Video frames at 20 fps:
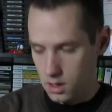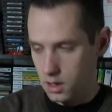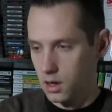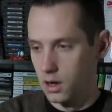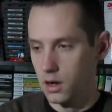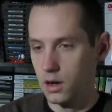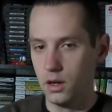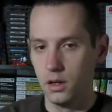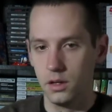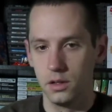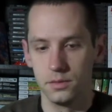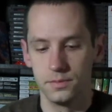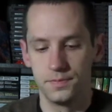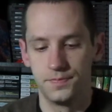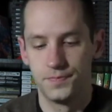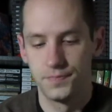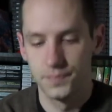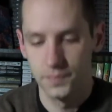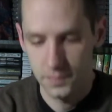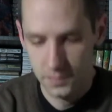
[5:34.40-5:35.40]
Alright.
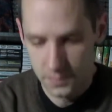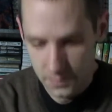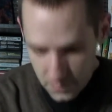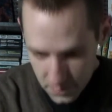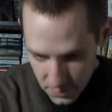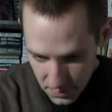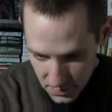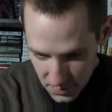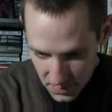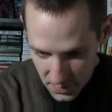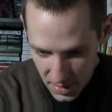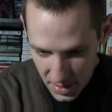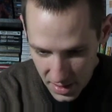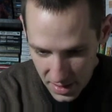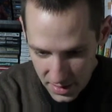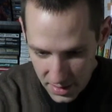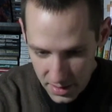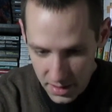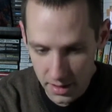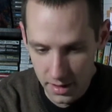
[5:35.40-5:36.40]

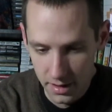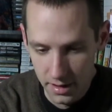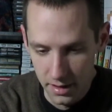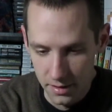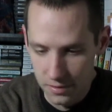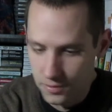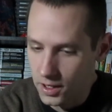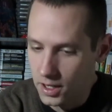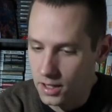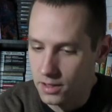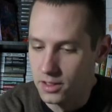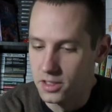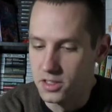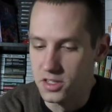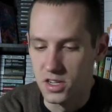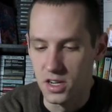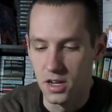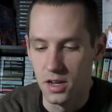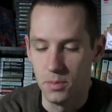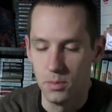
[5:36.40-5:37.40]
And then I found the
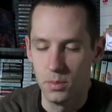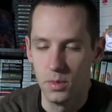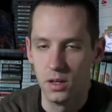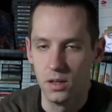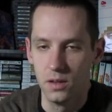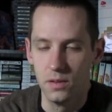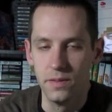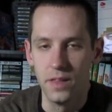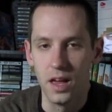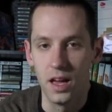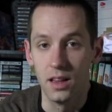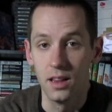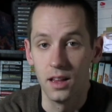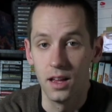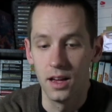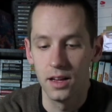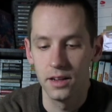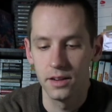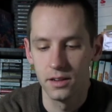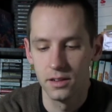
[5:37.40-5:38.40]
gem of that
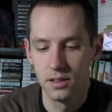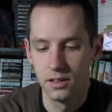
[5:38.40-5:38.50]
lot.